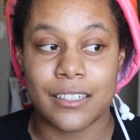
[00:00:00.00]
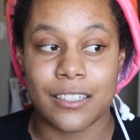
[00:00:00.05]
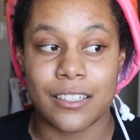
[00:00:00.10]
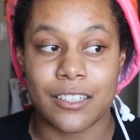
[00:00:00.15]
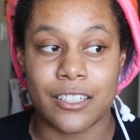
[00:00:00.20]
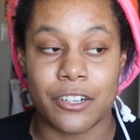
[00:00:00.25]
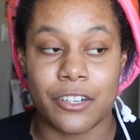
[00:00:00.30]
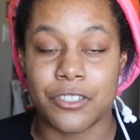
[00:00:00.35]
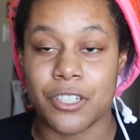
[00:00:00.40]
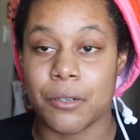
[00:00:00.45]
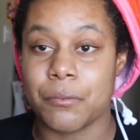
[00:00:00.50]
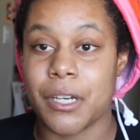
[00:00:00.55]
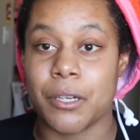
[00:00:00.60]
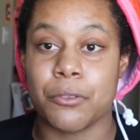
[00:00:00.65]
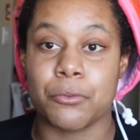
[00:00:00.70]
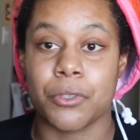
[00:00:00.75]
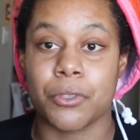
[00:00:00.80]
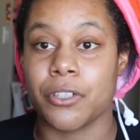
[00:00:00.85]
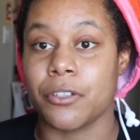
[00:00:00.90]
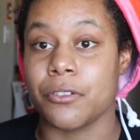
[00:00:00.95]
you know
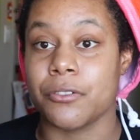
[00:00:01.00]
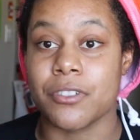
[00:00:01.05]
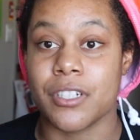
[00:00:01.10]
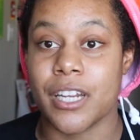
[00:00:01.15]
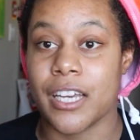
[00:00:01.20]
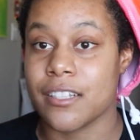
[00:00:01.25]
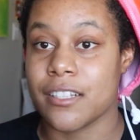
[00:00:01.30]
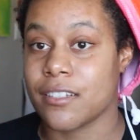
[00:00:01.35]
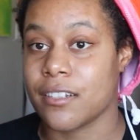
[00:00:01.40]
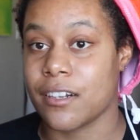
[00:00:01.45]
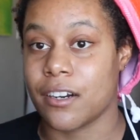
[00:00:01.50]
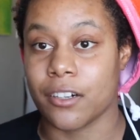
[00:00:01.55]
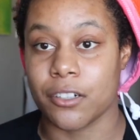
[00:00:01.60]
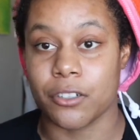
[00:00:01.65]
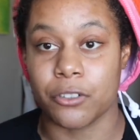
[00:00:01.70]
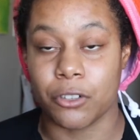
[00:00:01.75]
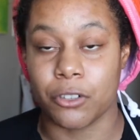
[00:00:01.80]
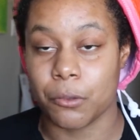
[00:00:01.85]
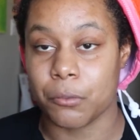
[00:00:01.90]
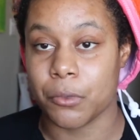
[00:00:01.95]
sometimes one of those days that are
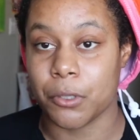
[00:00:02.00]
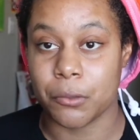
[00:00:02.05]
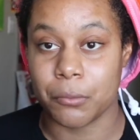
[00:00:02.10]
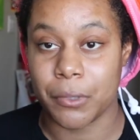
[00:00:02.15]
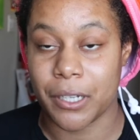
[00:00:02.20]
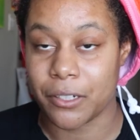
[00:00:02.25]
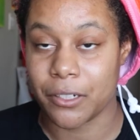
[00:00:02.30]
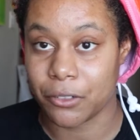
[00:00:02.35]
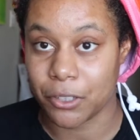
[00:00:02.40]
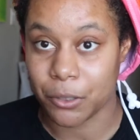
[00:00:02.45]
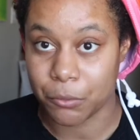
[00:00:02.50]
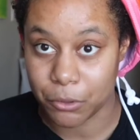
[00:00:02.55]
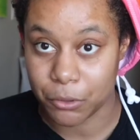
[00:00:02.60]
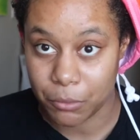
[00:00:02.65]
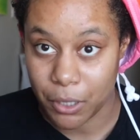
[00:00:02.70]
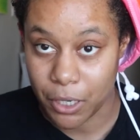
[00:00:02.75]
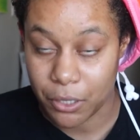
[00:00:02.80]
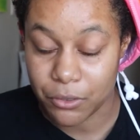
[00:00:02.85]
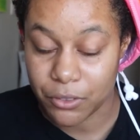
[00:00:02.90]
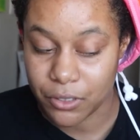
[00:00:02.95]
normal my normal
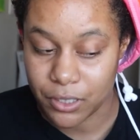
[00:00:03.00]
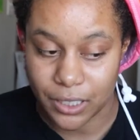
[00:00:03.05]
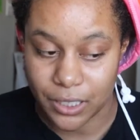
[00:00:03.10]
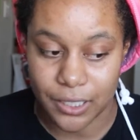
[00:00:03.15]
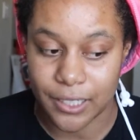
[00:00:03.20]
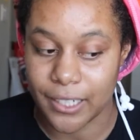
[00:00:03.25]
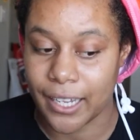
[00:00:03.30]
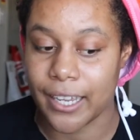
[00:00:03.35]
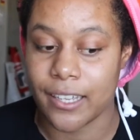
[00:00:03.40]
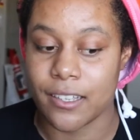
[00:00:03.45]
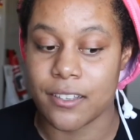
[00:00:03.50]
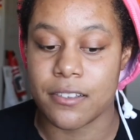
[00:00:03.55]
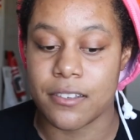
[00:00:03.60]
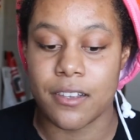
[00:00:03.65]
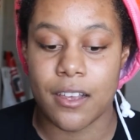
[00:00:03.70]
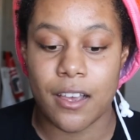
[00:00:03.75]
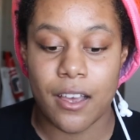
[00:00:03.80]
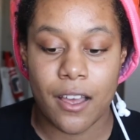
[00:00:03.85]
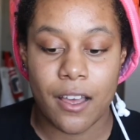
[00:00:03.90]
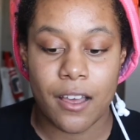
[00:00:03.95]
posting days
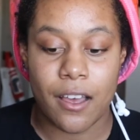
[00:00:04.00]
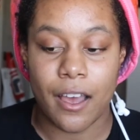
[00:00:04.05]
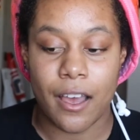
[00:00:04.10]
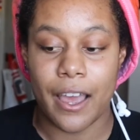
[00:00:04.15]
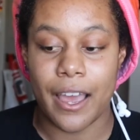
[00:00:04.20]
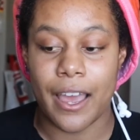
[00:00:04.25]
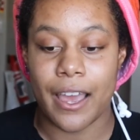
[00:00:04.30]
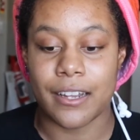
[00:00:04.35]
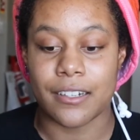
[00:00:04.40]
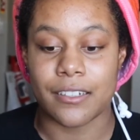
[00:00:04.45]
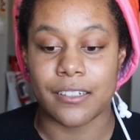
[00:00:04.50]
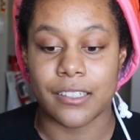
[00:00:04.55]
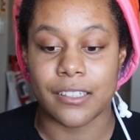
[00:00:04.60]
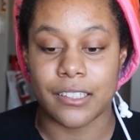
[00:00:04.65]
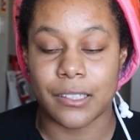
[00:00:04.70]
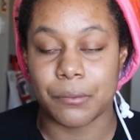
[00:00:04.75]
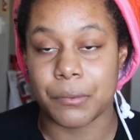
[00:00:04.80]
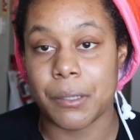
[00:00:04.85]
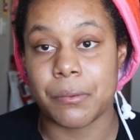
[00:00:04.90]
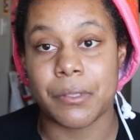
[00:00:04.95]
and
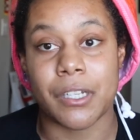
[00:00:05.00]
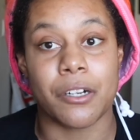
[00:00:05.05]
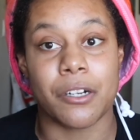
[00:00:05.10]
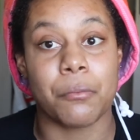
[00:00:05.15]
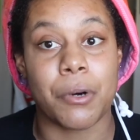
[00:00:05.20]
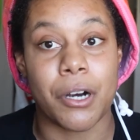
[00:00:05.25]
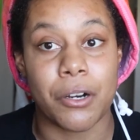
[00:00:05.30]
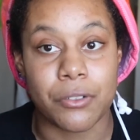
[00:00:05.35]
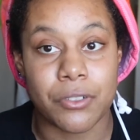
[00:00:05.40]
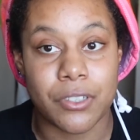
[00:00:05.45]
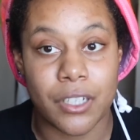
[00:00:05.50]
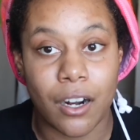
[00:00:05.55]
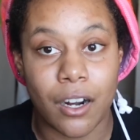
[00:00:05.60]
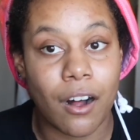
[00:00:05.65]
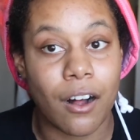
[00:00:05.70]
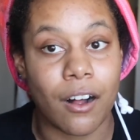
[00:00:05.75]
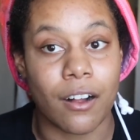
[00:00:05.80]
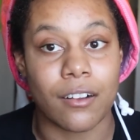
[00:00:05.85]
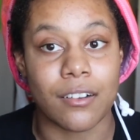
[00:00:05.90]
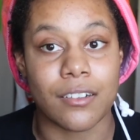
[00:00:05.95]
sometimes i don't post at
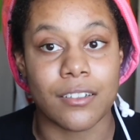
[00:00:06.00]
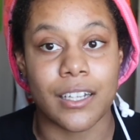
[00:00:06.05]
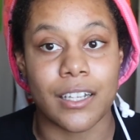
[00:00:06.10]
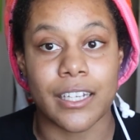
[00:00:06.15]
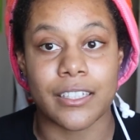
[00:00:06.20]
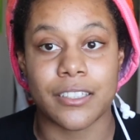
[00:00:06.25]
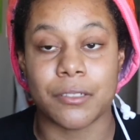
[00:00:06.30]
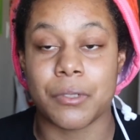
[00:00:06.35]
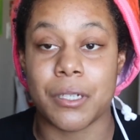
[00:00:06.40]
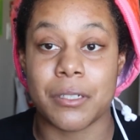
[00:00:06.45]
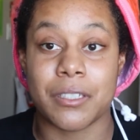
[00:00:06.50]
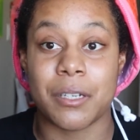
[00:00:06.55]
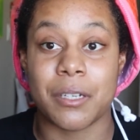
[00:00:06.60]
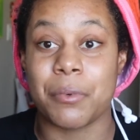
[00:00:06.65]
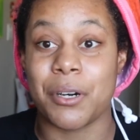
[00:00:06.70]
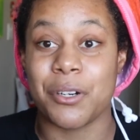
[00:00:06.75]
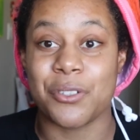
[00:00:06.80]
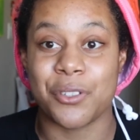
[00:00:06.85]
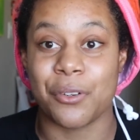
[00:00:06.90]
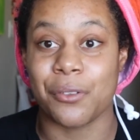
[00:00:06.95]
all like sometimes i
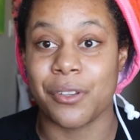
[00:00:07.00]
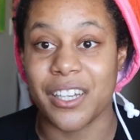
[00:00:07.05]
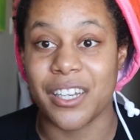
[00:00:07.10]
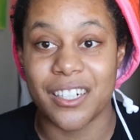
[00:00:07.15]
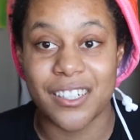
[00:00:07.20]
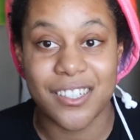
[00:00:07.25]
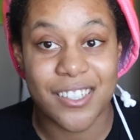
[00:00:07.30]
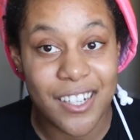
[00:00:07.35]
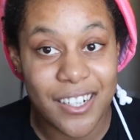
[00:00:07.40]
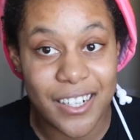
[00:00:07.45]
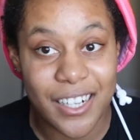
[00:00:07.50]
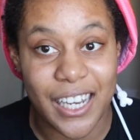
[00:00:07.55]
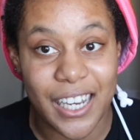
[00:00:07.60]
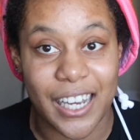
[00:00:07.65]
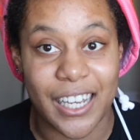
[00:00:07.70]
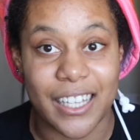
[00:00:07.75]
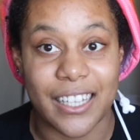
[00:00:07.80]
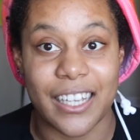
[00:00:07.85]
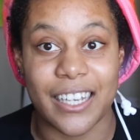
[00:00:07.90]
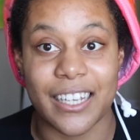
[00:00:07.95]
post only on a
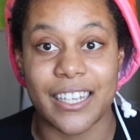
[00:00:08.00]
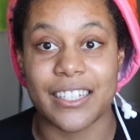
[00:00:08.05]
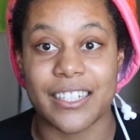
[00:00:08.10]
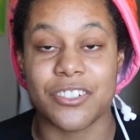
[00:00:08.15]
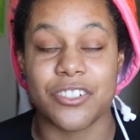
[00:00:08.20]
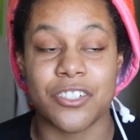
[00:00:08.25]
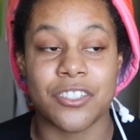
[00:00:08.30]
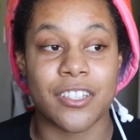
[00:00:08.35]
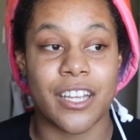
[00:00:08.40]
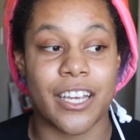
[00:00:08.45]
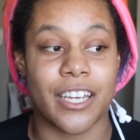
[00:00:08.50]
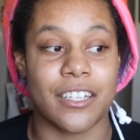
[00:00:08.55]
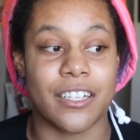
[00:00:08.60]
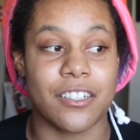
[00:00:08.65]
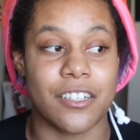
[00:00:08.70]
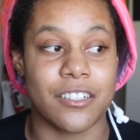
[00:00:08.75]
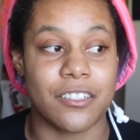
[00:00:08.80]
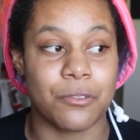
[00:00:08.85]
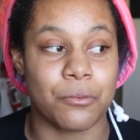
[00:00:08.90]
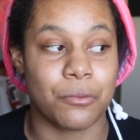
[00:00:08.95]
sunday like it's just like it
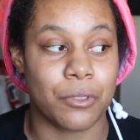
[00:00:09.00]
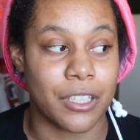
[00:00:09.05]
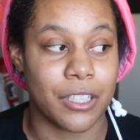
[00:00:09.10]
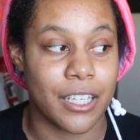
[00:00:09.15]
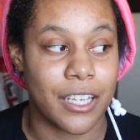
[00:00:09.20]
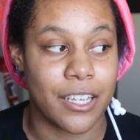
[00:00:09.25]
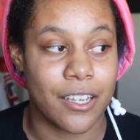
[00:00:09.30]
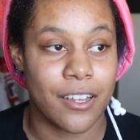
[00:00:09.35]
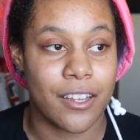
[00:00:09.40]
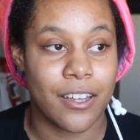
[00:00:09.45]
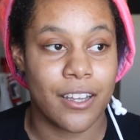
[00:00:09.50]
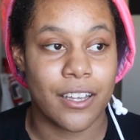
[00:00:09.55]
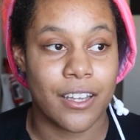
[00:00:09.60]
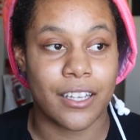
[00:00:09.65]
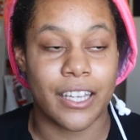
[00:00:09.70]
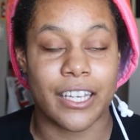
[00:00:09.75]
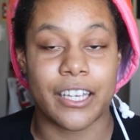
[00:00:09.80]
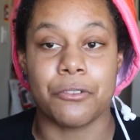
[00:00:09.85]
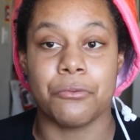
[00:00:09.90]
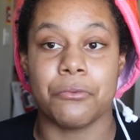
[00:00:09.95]
doesn't really
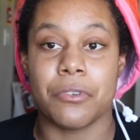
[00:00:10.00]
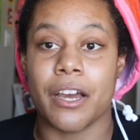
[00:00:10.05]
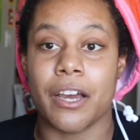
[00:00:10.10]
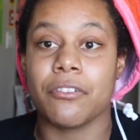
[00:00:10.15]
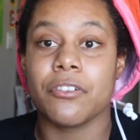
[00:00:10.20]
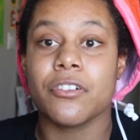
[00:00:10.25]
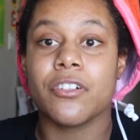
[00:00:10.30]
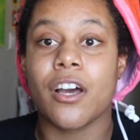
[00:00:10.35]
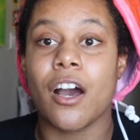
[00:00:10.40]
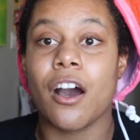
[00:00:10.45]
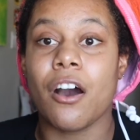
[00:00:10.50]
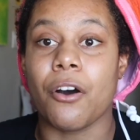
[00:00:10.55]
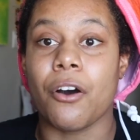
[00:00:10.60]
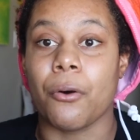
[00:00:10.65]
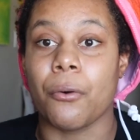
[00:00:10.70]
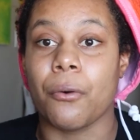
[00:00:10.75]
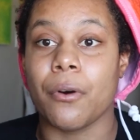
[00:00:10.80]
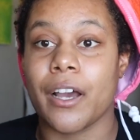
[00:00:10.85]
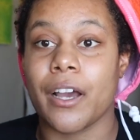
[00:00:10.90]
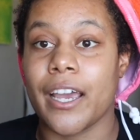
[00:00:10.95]
like you never
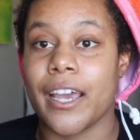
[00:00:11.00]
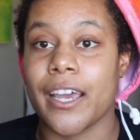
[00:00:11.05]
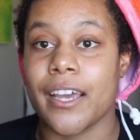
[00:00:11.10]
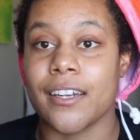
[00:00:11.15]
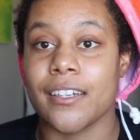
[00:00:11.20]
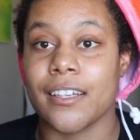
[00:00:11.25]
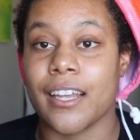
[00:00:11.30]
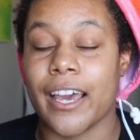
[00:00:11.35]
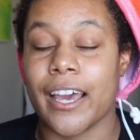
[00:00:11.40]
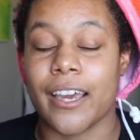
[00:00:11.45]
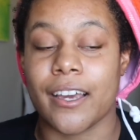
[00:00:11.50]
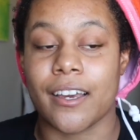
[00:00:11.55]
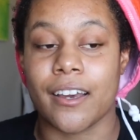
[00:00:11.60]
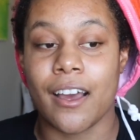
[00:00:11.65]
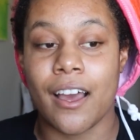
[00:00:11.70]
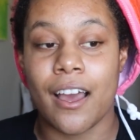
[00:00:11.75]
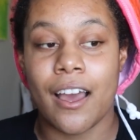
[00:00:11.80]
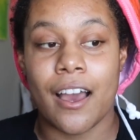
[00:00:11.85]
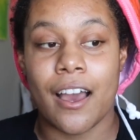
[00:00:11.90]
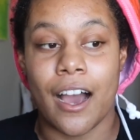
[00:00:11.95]
know and like
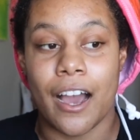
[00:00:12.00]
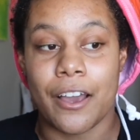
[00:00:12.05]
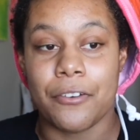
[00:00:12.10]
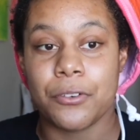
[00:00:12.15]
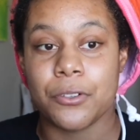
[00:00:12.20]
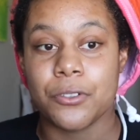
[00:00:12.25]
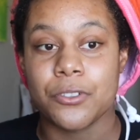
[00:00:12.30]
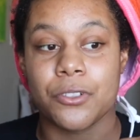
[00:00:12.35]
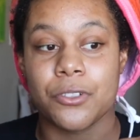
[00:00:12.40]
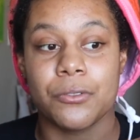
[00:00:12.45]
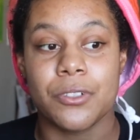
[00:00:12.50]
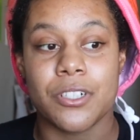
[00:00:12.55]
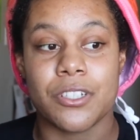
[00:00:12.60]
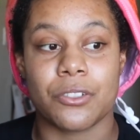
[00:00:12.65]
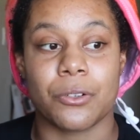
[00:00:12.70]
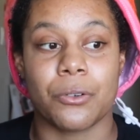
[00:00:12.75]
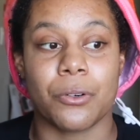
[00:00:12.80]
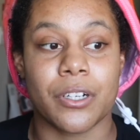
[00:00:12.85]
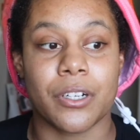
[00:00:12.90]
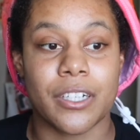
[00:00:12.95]
i feel so
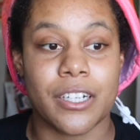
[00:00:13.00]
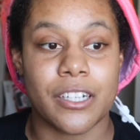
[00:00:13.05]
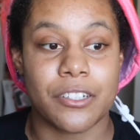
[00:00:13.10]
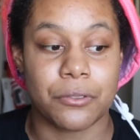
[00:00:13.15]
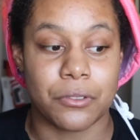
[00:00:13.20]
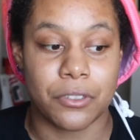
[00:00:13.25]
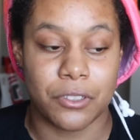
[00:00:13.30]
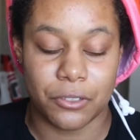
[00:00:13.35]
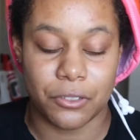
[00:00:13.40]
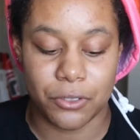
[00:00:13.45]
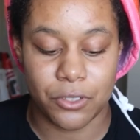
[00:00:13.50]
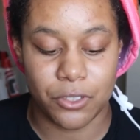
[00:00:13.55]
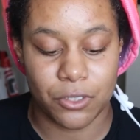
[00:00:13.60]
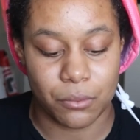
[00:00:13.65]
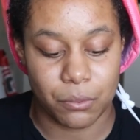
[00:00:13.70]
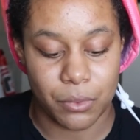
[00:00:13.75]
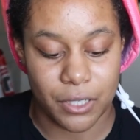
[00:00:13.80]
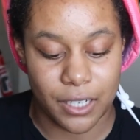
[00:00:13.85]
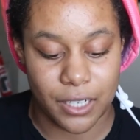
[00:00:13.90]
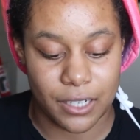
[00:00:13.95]
disorganized with
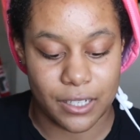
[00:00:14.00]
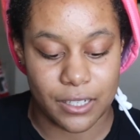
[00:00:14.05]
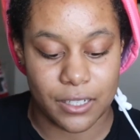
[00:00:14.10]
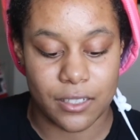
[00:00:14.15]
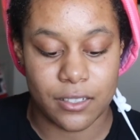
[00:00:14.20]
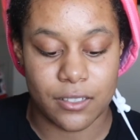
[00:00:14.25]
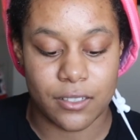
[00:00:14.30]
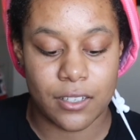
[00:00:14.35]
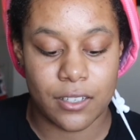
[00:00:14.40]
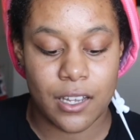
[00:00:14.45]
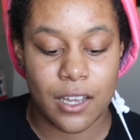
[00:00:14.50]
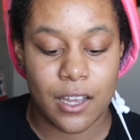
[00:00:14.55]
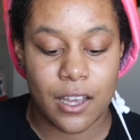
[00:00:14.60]
youtube because